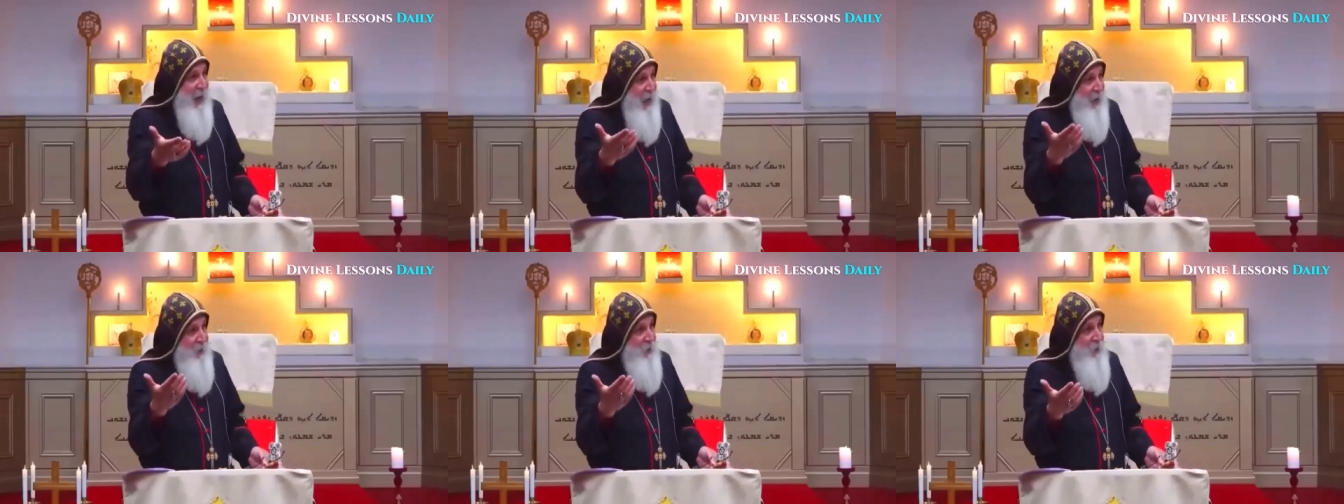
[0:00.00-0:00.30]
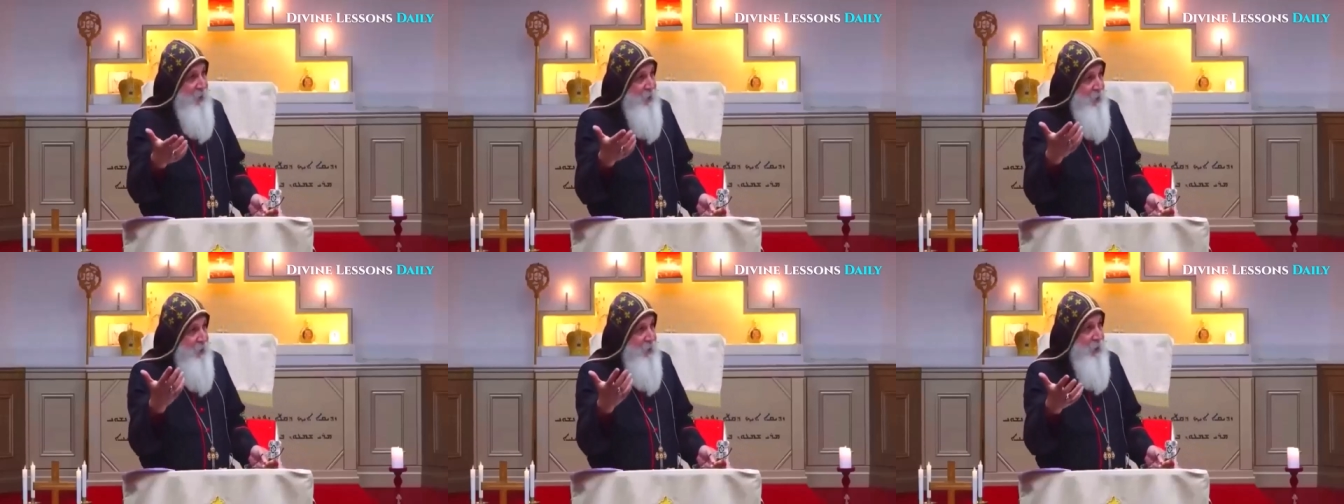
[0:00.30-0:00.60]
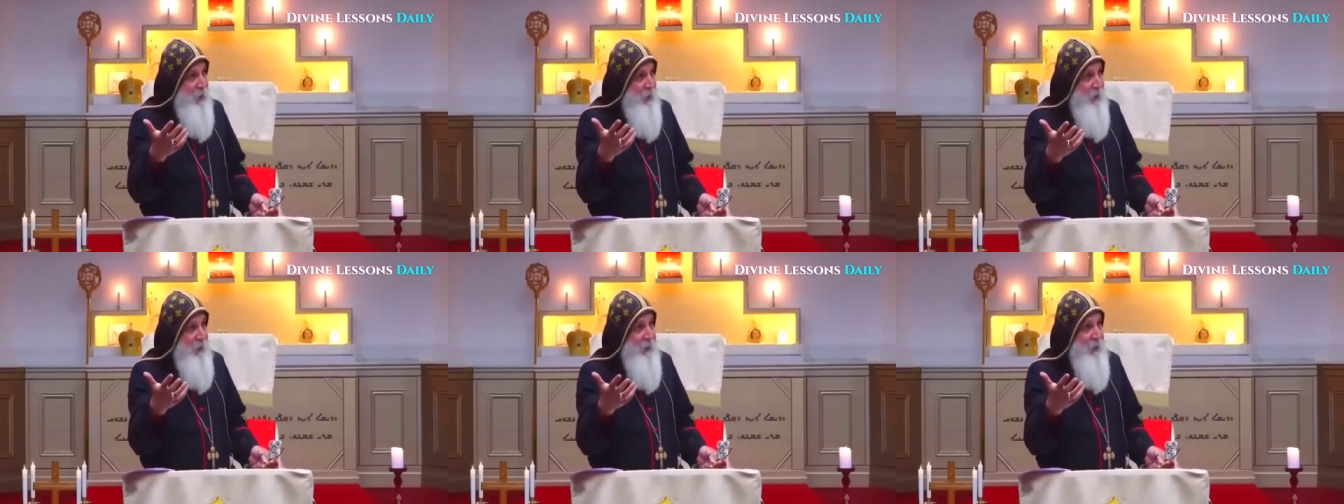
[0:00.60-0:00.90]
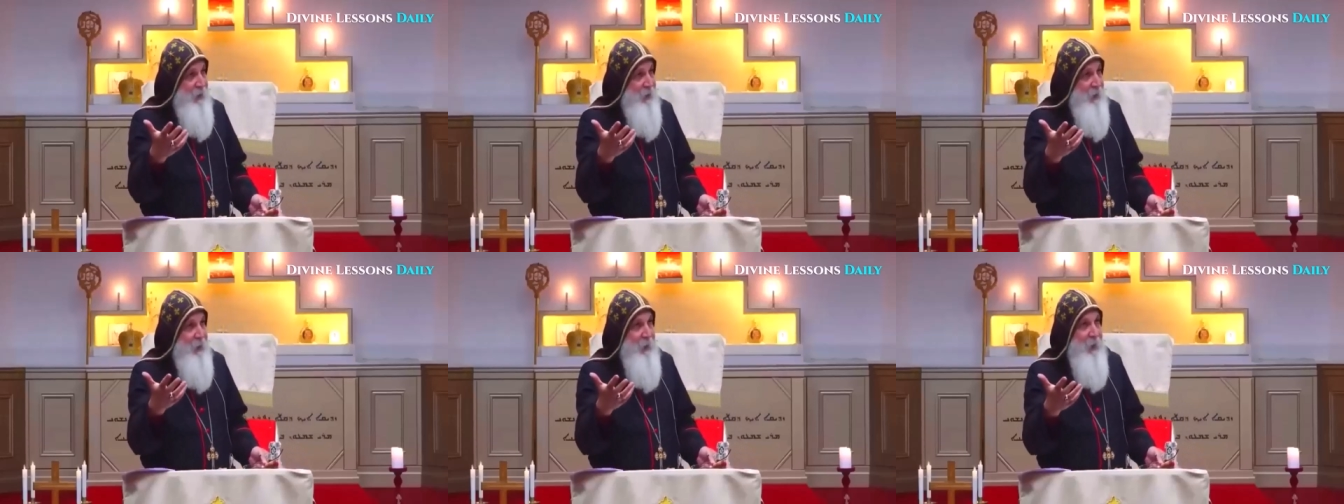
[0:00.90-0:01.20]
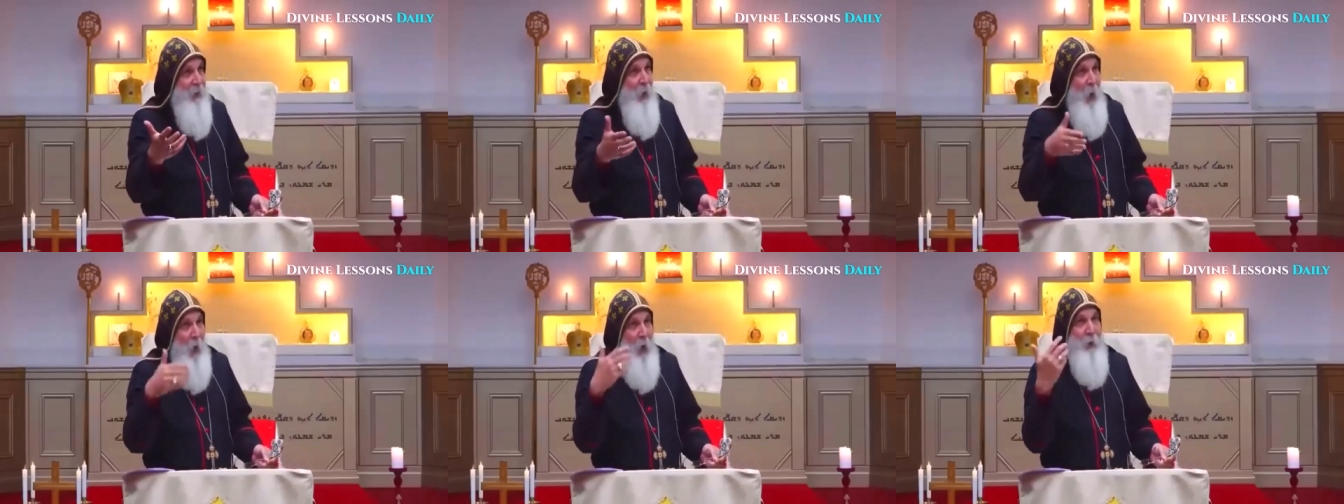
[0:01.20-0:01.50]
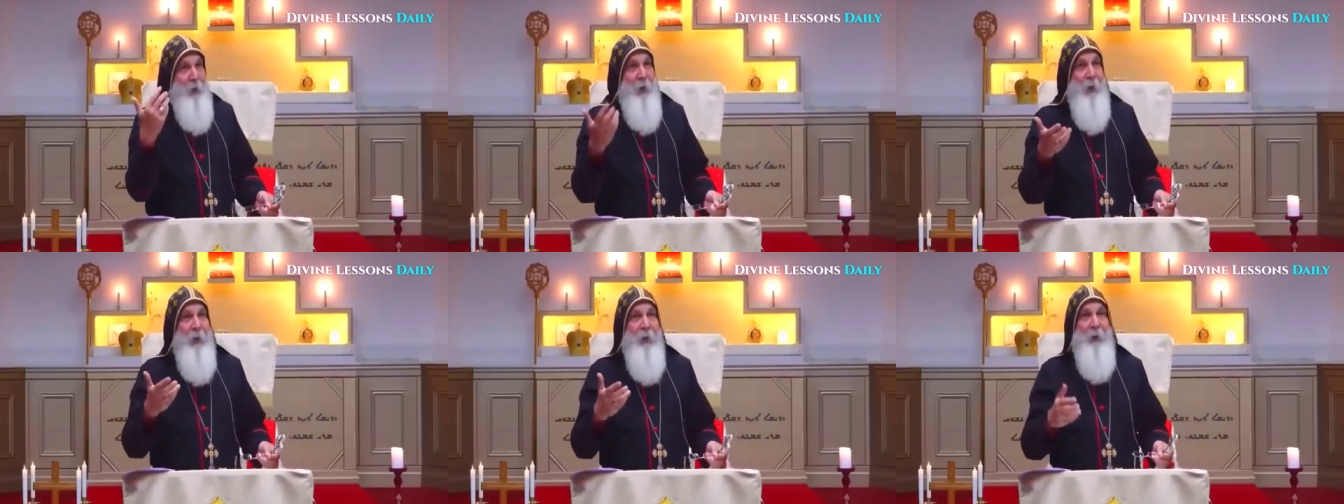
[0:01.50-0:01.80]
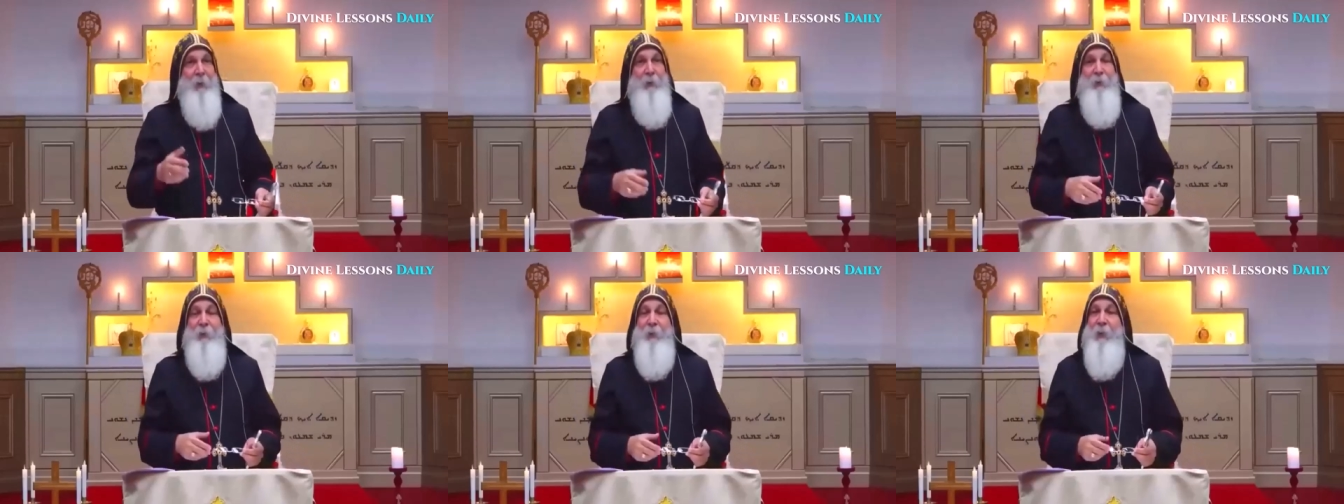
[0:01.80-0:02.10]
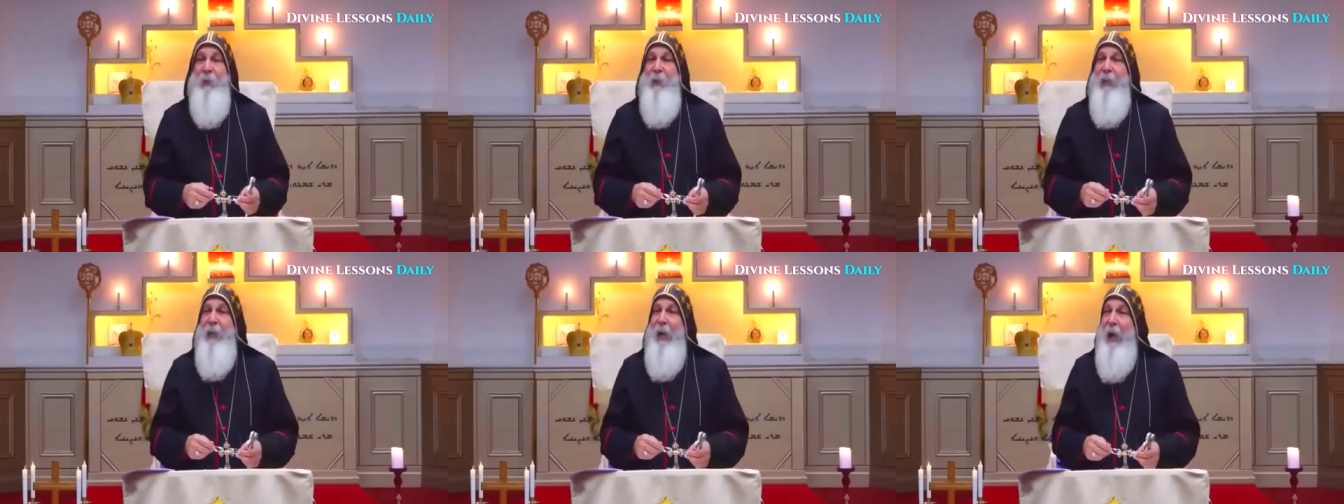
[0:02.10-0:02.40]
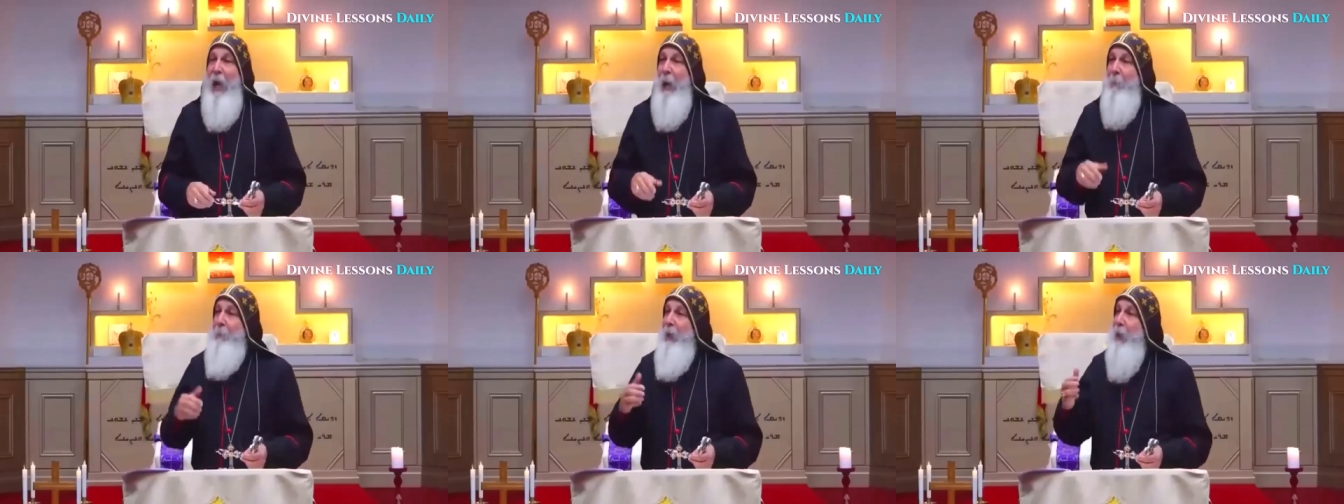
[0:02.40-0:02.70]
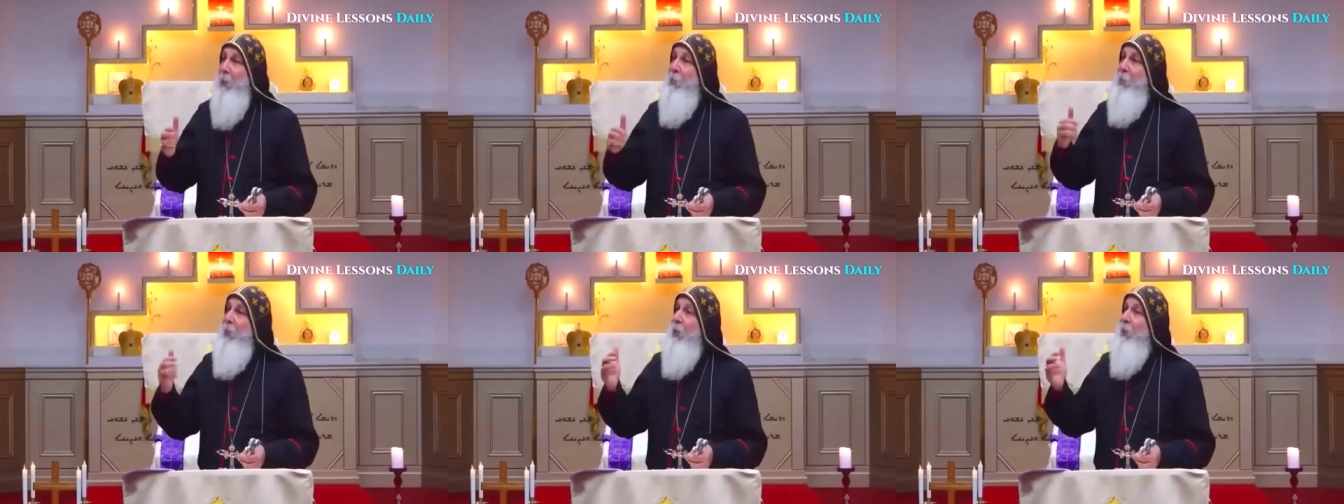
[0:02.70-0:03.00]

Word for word: end on earth, about